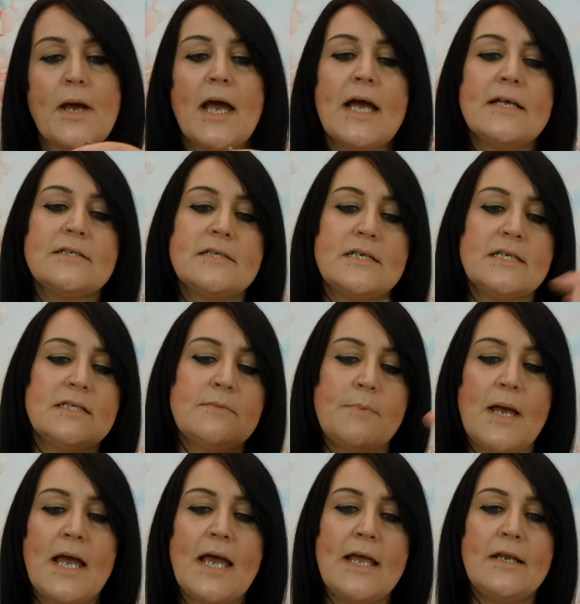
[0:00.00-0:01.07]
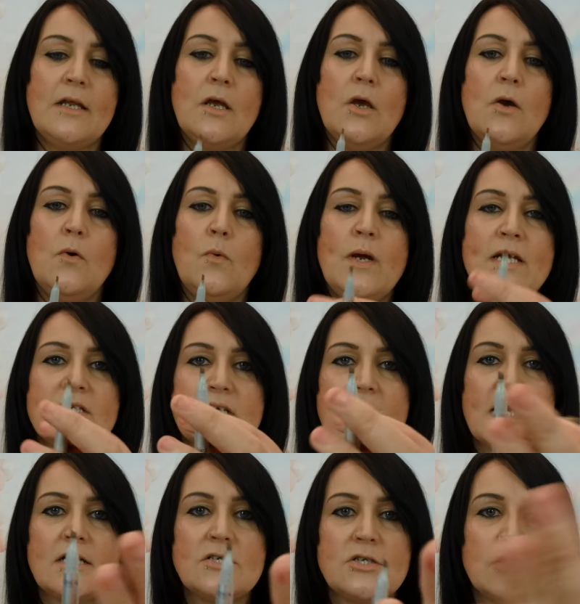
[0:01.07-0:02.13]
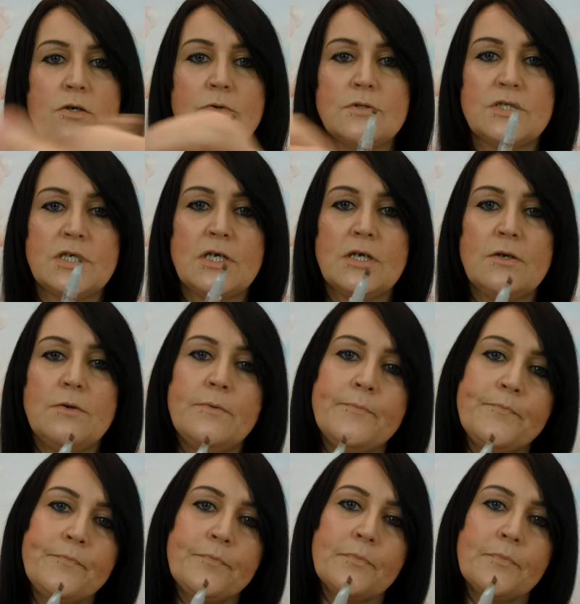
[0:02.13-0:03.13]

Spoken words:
Artist pen, which I showed you.